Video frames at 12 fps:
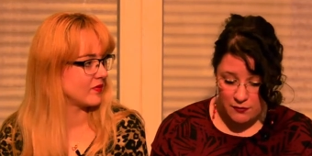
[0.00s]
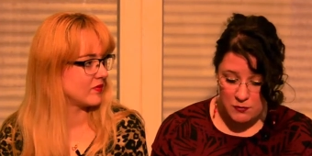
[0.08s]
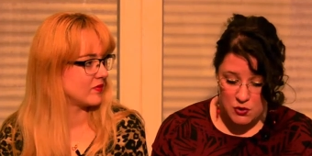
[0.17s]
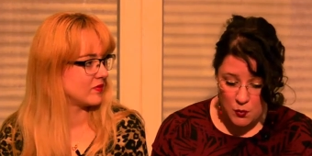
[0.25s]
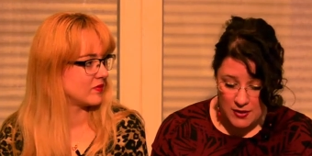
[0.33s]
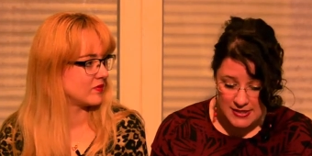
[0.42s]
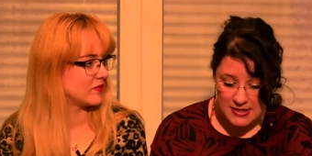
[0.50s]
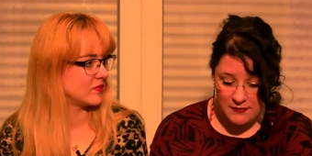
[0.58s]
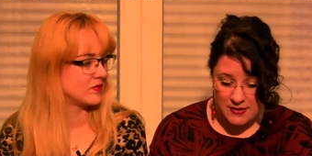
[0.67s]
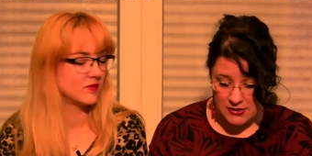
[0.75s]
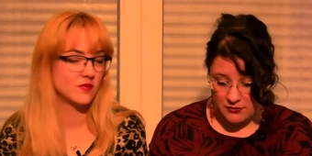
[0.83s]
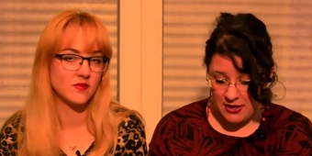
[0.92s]
Speaker 1: from 20
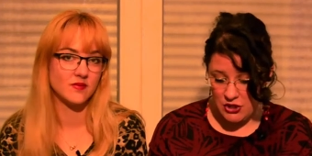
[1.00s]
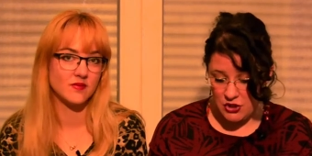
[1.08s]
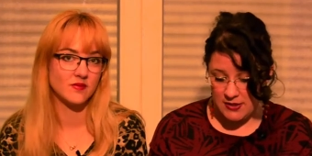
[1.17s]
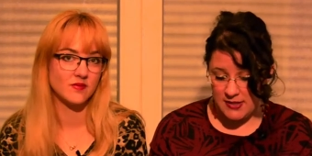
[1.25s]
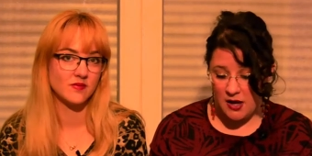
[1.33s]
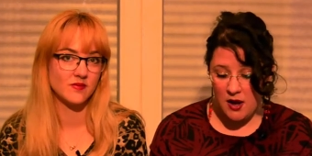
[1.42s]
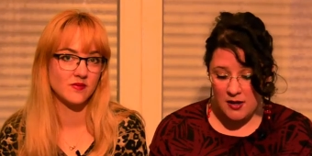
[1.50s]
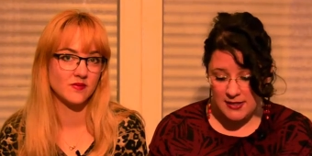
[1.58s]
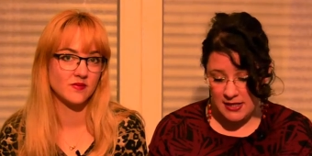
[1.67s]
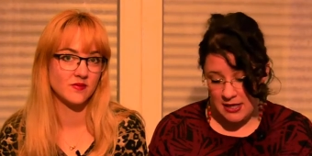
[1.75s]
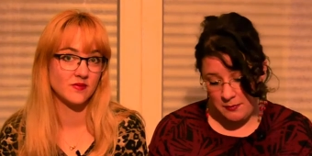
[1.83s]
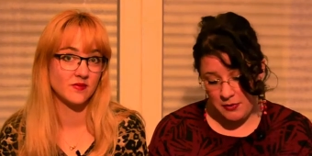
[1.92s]
federations, are
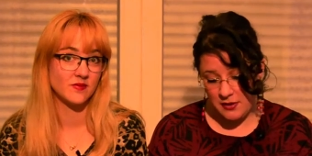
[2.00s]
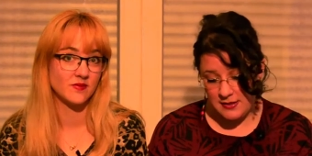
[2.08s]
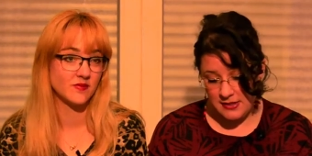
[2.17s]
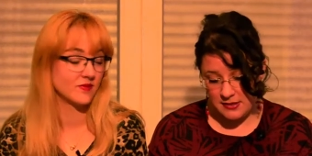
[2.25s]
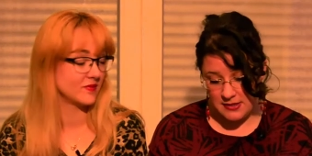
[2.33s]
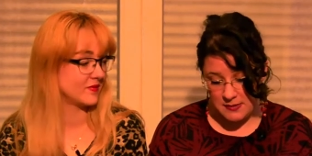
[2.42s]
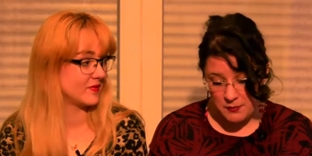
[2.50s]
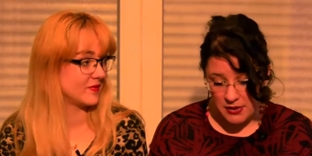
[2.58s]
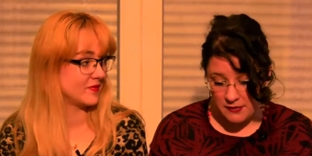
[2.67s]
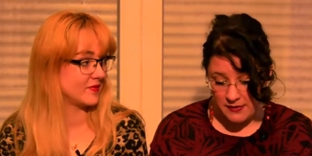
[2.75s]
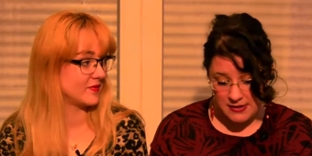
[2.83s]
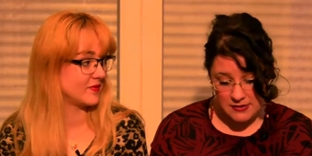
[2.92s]
taking part in the Spring
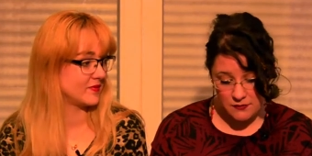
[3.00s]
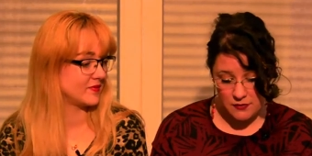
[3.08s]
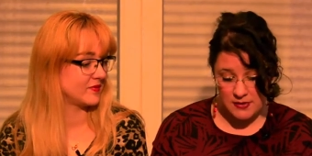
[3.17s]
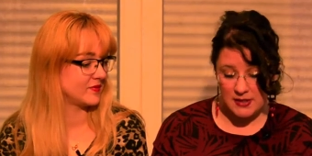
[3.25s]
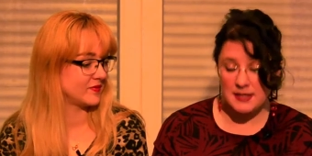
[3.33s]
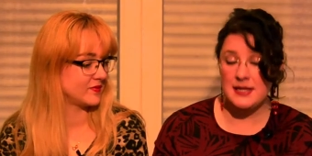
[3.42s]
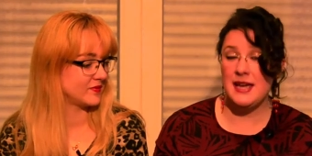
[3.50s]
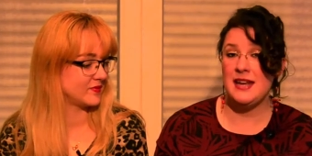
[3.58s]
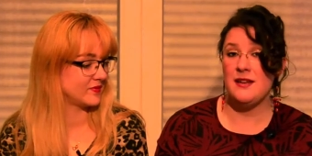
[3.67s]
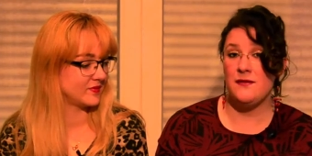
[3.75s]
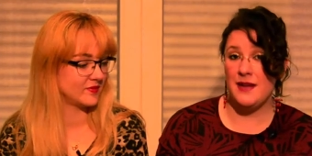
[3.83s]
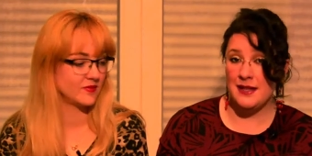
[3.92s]
Festival's 10
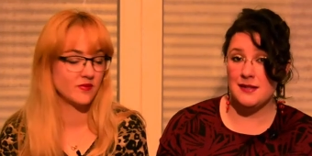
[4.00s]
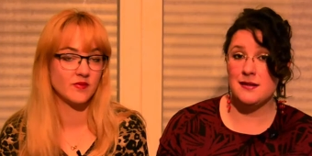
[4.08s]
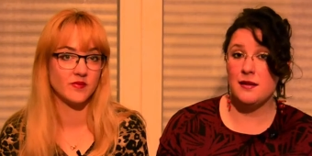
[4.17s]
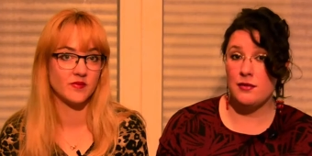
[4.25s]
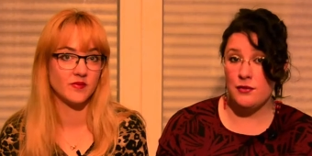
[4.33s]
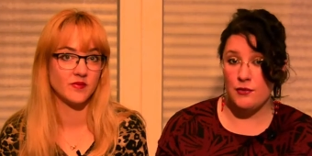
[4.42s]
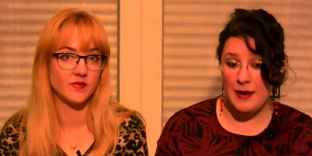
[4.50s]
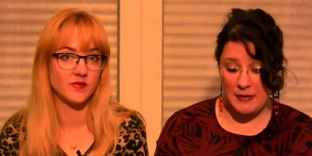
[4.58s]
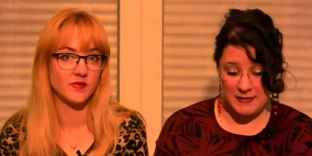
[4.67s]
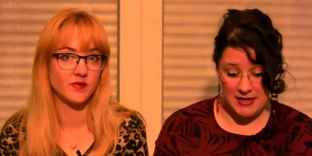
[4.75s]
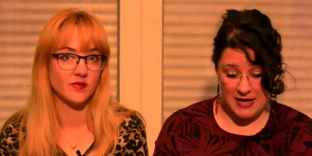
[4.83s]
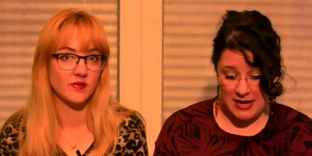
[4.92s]
events
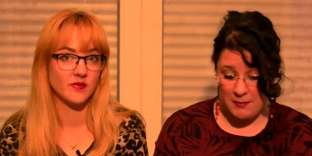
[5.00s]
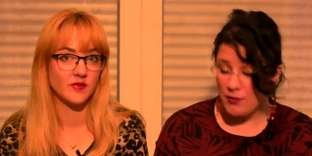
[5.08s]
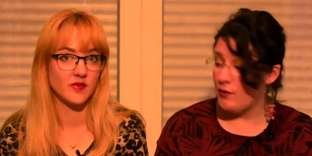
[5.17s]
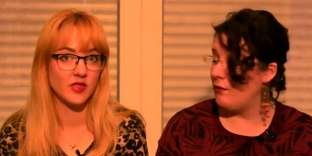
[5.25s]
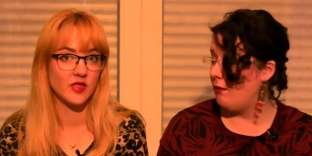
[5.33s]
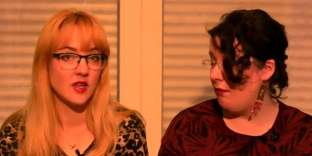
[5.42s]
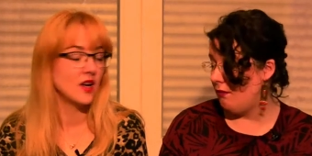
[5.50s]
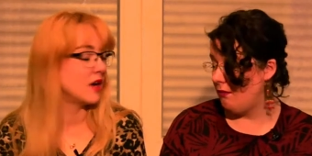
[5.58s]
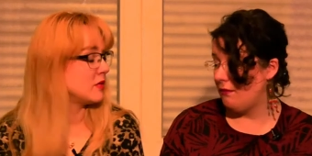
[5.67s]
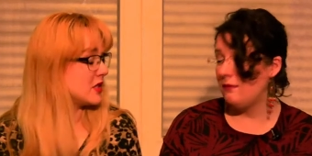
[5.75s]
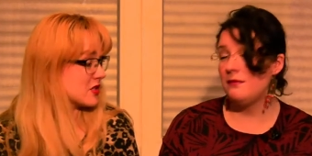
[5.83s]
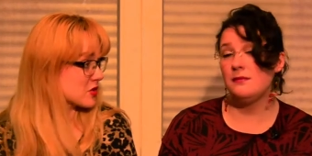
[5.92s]
throughout April.
Speaker 2: I
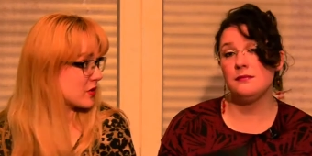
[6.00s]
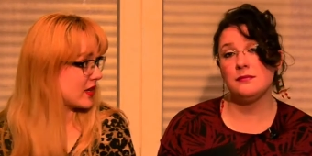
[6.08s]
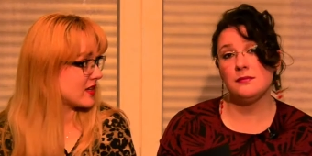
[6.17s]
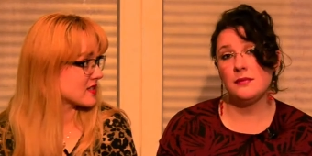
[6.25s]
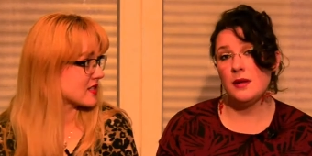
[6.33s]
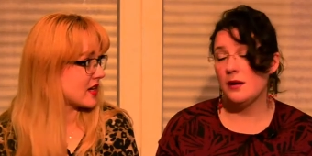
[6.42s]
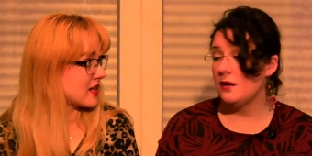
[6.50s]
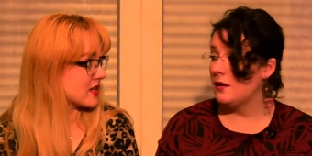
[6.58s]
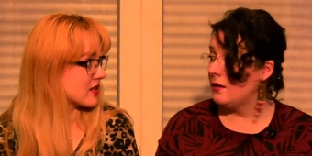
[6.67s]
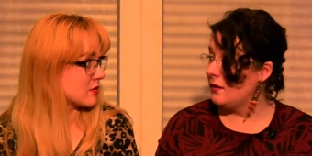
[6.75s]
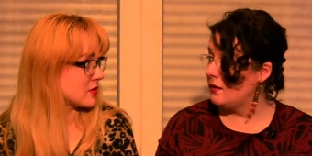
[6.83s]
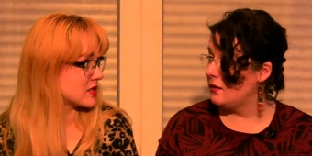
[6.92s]
mean, it's quite
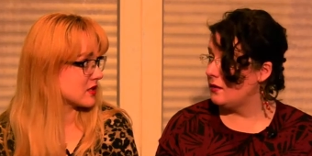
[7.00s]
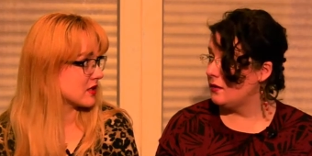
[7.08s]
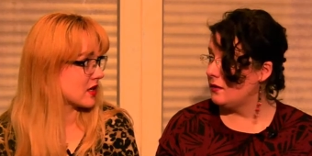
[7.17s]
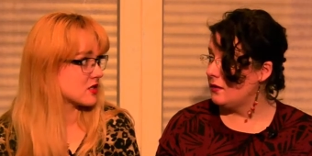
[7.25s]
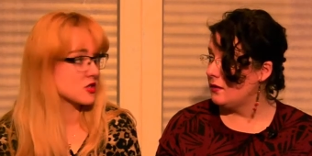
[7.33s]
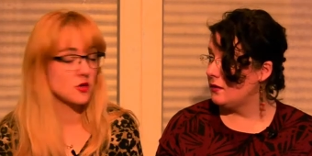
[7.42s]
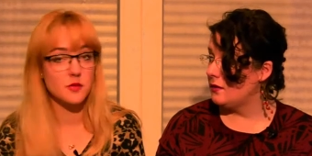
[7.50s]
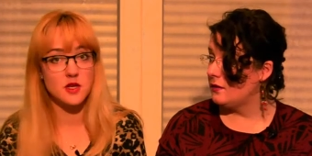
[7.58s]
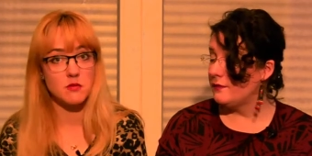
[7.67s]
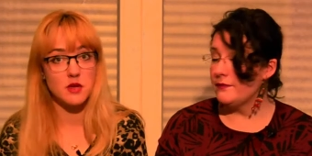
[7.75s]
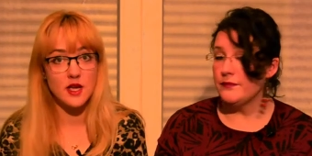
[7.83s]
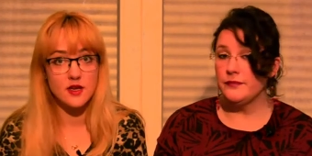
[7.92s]
exciting that we still get so many
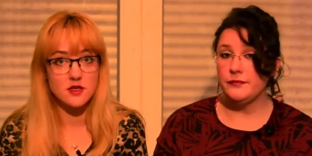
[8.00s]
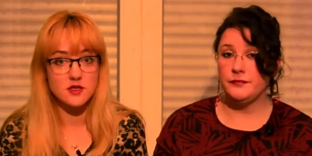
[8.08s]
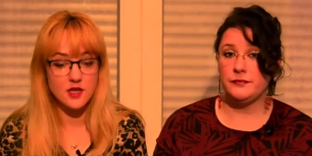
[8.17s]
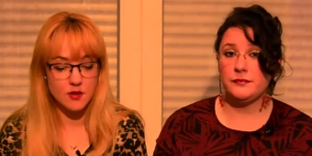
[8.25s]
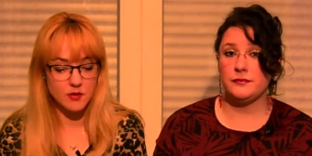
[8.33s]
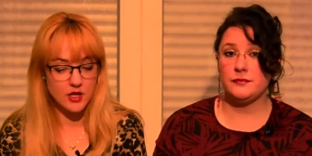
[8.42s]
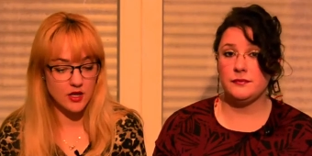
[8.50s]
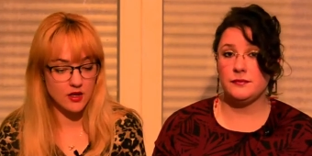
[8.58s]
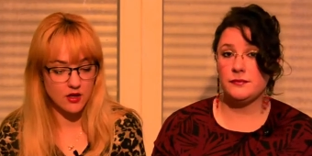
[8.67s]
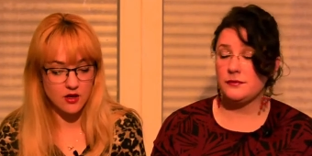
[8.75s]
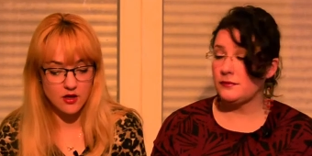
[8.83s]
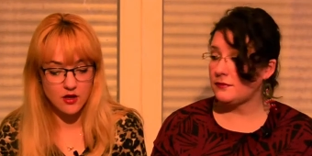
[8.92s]
players coming
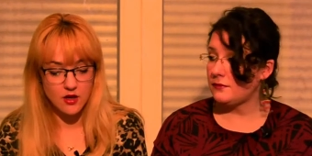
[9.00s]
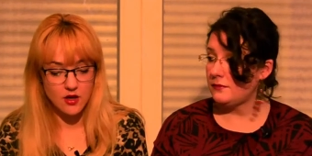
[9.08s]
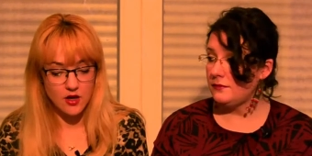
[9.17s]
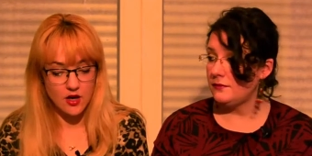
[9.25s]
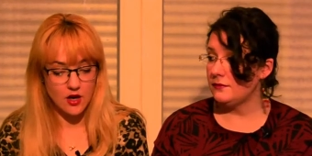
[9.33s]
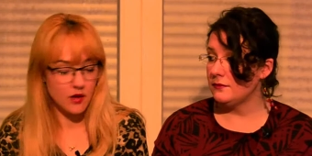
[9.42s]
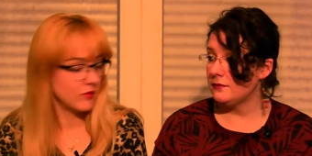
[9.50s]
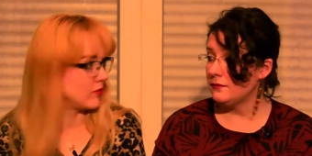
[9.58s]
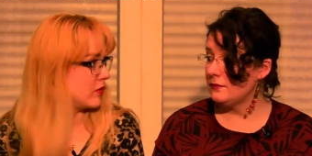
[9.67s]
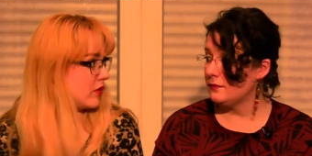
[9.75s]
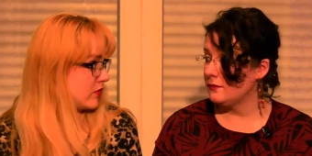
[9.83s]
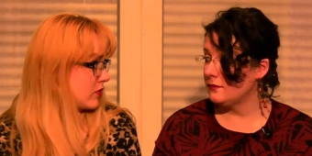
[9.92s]
in. Um,
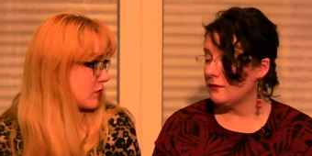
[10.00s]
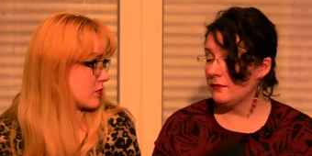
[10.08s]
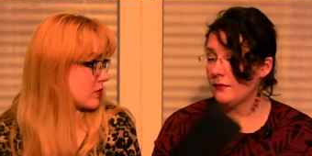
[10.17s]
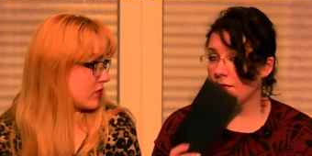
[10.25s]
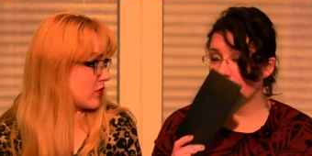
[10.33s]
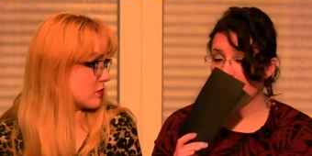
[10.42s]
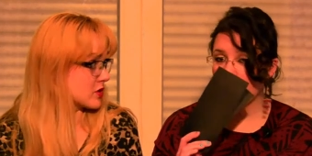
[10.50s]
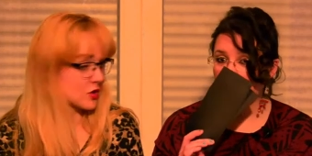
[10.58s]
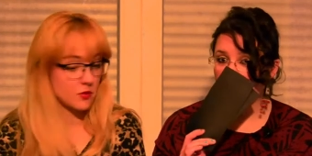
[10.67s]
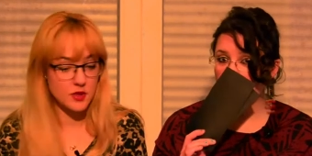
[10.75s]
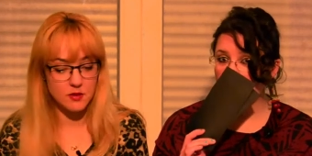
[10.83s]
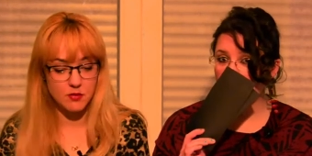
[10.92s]
from, from so many